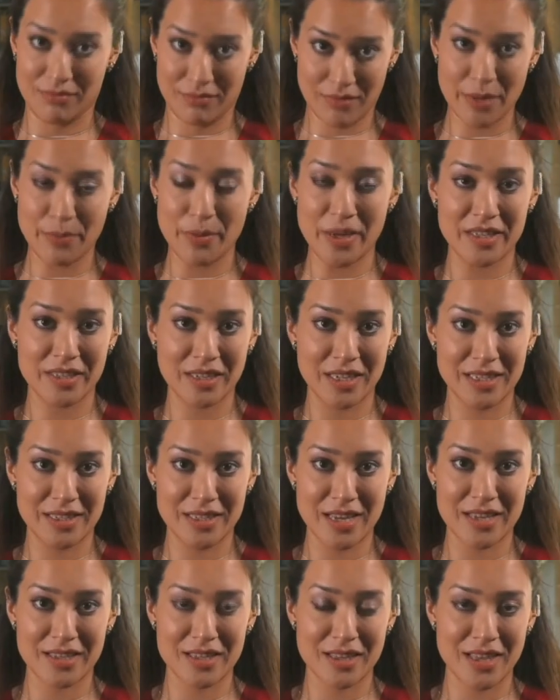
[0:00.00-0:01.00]
it basically
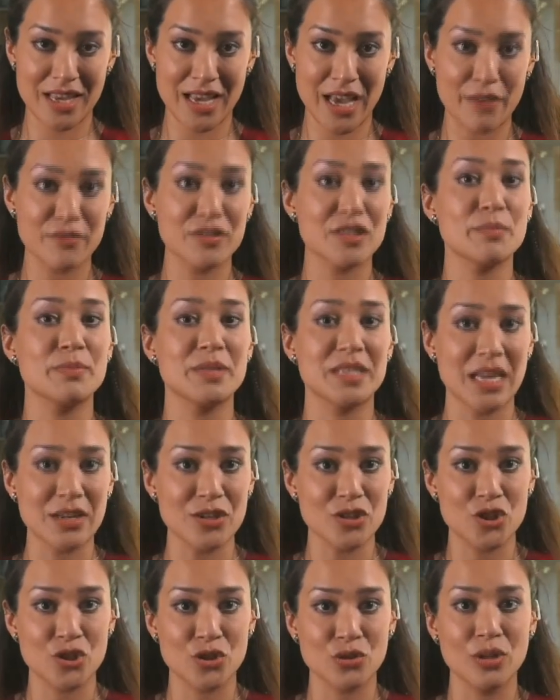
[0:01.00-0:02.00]
states that they have
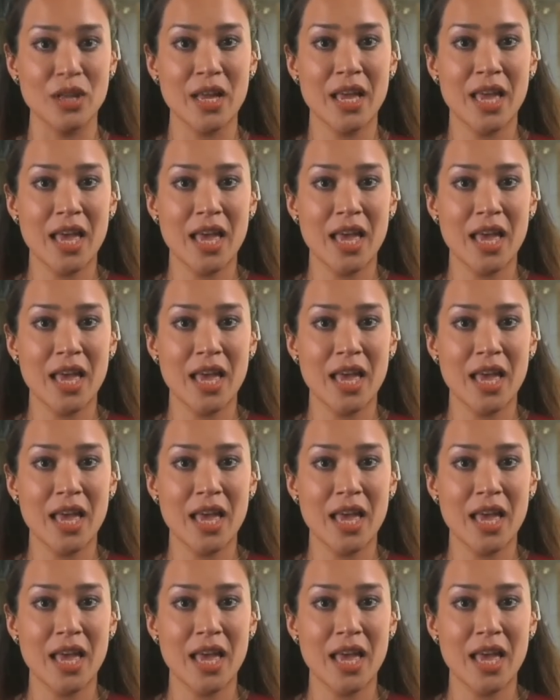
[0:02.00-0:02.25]
substantial